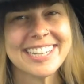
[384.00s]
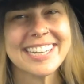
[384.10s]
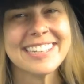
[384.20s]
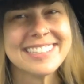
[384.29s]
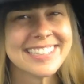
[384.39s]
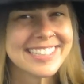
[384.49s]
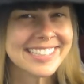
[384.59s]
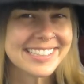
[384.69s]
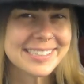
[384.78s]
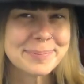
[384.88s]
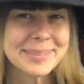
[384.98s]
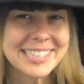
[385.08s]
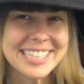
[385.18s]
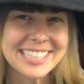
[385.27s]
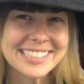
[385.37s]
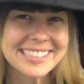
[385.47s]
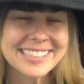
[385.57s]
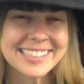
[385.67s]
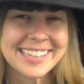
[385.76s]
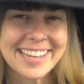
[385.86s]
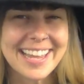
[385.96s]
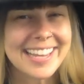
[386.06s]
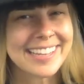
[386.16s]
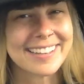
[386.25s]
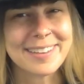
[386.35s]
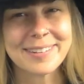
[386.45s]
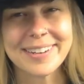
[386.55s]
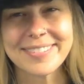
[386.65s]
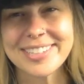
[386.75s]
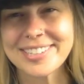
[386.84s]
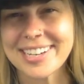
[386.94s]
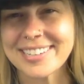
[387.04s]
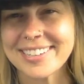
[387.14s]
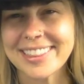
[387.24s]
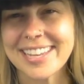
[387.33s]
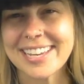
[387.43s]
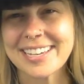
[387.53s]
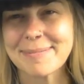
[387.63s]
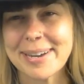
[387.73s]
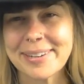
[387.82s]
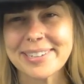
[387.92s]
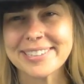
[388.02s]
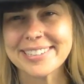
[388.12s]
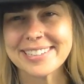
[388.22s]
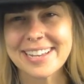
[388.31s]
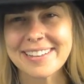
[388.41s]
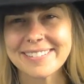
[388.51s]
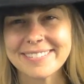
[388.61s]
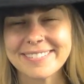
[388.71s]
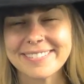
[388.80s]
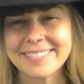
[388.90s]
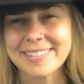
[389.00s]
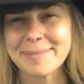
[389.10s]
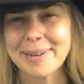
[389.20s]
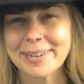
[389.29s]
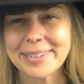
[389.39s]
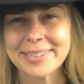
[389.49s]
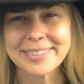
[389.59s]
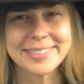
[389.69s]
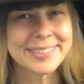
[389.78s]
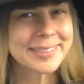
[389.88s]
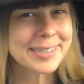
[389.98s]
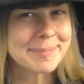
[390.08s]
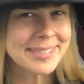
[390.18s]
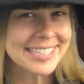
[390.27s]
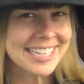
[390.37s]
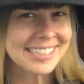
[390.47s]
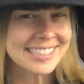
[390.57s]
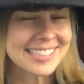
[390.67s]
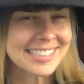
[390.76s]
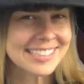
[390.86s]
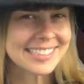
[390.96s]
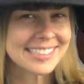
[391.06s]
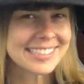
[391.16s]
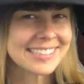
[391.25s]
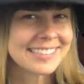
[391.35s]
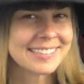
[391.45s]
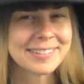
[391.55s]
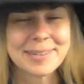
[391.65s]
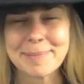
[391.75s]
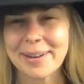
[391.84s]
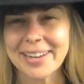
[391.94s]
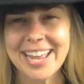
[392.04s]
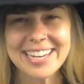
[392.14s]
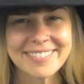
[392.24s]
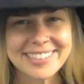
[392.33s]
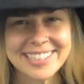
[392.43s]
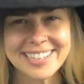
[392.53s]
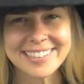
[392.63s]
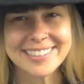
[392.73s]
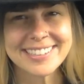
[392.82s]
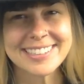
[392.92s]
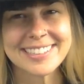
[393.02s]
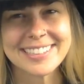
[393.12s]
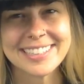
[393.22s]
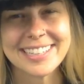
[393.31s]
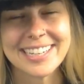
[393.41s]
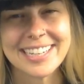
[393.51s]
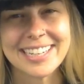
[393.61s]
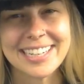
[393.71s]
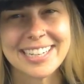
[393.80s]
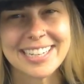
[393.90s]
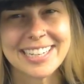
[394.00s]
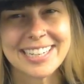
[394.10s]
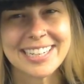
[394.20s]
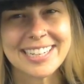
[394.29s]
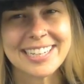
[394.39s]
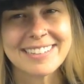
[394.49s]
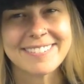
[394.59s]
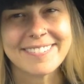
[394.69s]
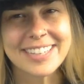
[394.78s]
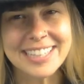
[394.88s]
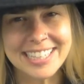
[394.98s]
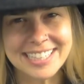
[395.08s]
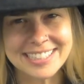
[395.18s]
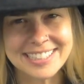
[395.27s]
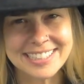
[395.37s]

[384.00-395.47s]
and in its place. You don't have to change a thing about yourself about your circumstances or about anyone else. Feeling is